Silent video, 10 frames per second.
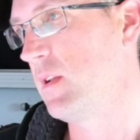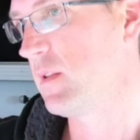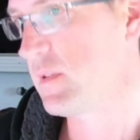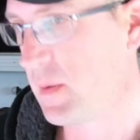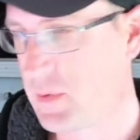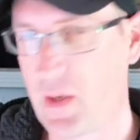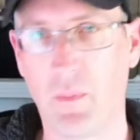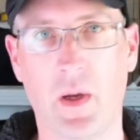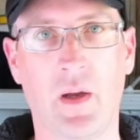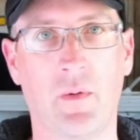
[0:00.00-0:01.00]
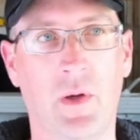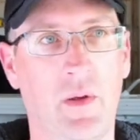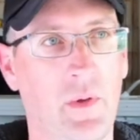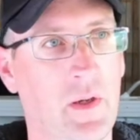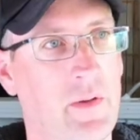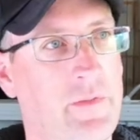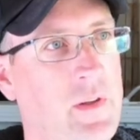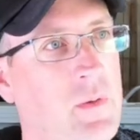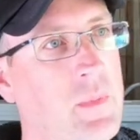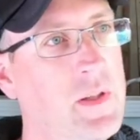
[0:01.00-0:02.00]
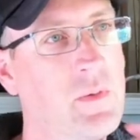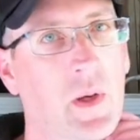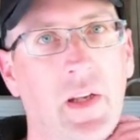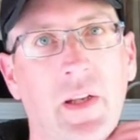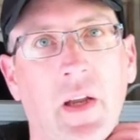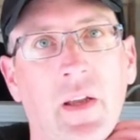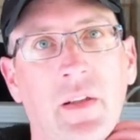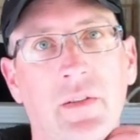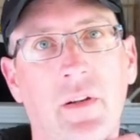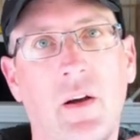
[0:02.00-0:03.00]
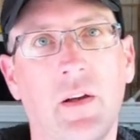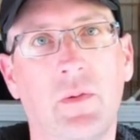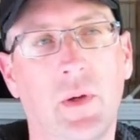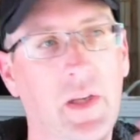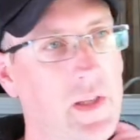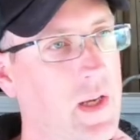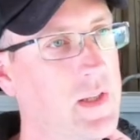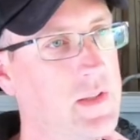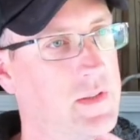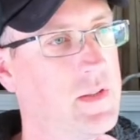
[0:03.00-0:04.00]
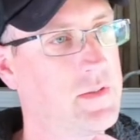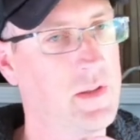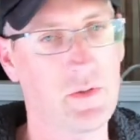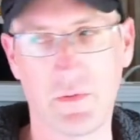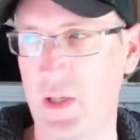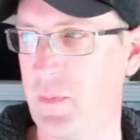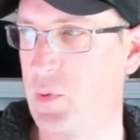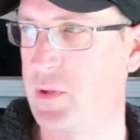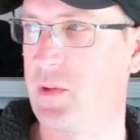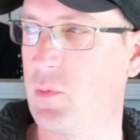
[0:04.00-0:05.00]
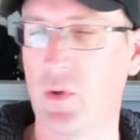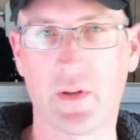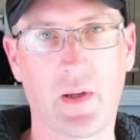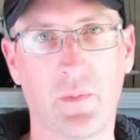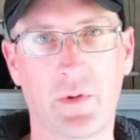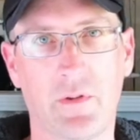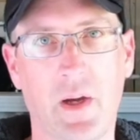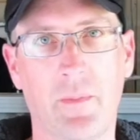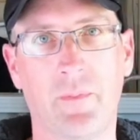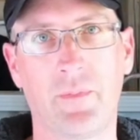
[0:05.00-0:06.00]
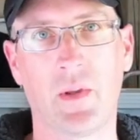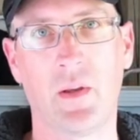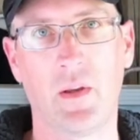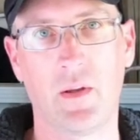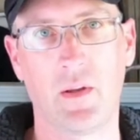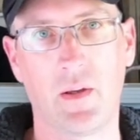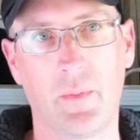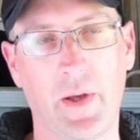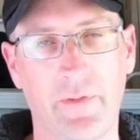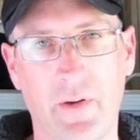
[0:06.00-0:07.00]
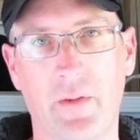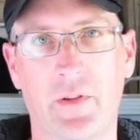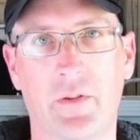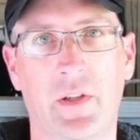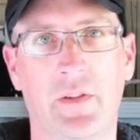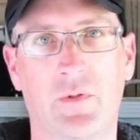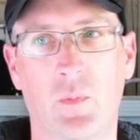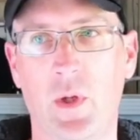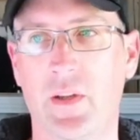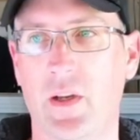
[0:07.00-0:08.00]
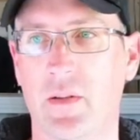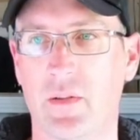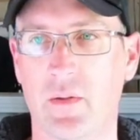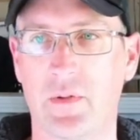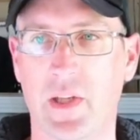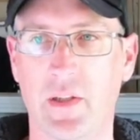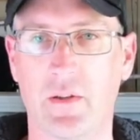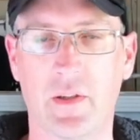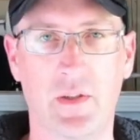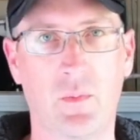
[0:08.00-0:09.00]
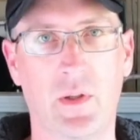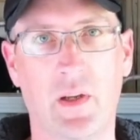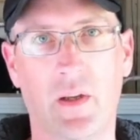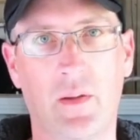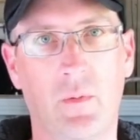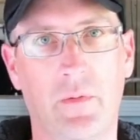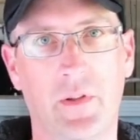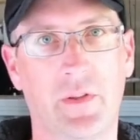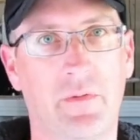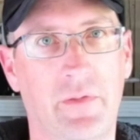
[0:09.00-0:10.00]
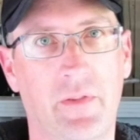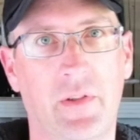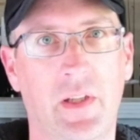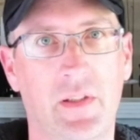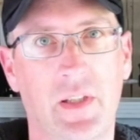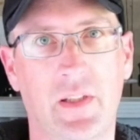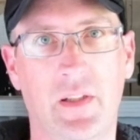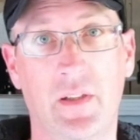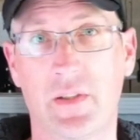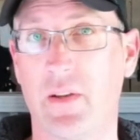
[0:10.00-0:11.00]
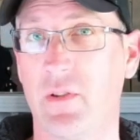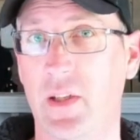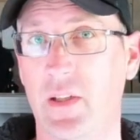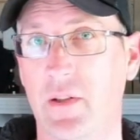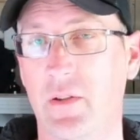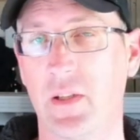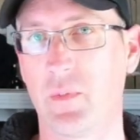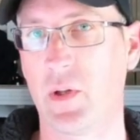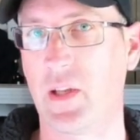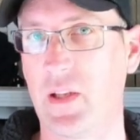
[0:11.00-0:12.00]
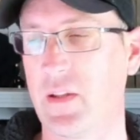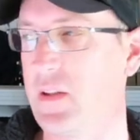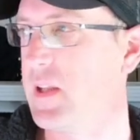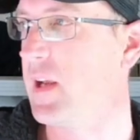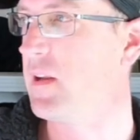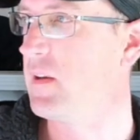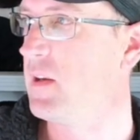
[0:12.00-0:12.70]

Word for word: September where we got a few mid 20 days and high 20 days. So it's really pushed the water temperature up about five degrees from winter. So it was 10 degrees in winter, then we're fishing 15, 16, 17 degrees by the end of the day.